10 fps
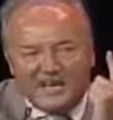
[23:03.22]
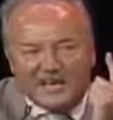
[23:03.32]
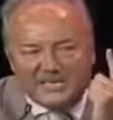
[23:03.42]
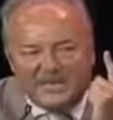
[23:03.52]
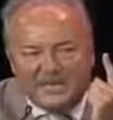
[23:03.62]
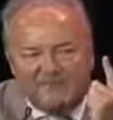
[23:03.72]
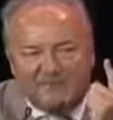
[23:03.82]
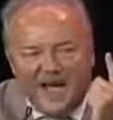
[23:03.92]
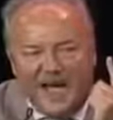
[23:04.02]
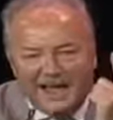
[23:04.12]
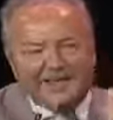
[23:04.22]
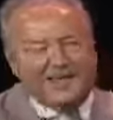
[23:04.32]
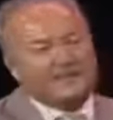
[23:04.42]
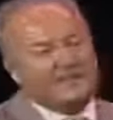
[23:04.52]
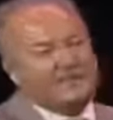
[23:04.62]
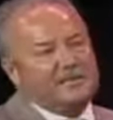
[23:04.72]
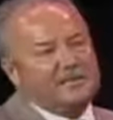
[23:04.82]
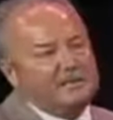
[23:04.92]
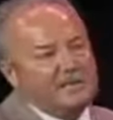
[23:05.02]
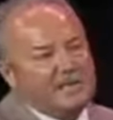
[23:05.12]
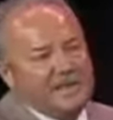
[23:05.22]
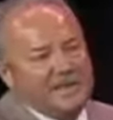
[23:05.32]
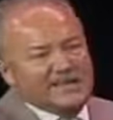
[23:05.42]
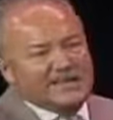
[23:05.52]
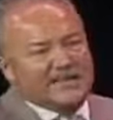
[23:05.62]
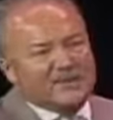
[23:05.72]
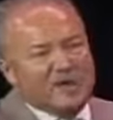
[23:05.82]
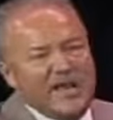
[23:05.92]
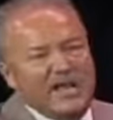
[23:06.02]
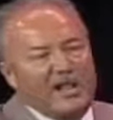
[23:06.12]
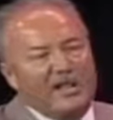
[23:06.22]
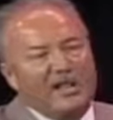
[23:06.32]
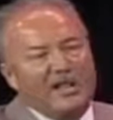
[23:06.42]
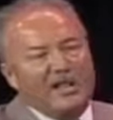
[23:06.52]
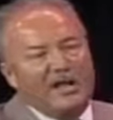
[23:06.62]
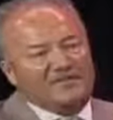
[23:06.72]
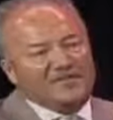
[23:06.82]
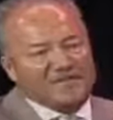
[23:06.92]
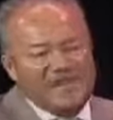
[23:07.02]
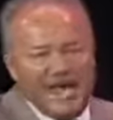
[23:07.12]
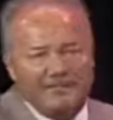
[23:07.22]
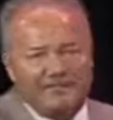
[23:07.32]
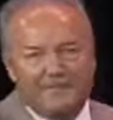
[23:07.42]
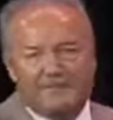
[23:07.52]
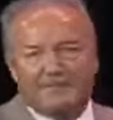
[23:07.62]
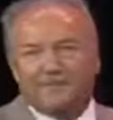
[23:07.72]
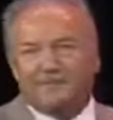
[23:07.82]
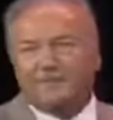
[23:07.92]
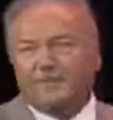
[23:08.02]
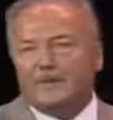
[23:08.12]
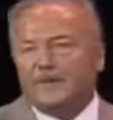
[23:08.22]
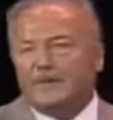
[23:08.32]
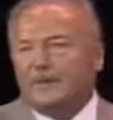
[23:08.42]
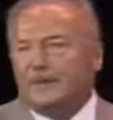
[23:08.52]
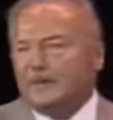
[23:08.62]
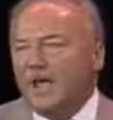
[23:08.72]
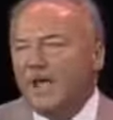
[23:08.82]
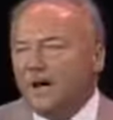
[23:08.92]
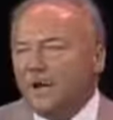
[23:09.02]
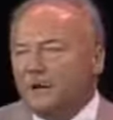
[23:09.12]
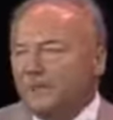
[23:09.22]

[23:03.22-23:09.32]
does leave behind it is a trail of slime. Now,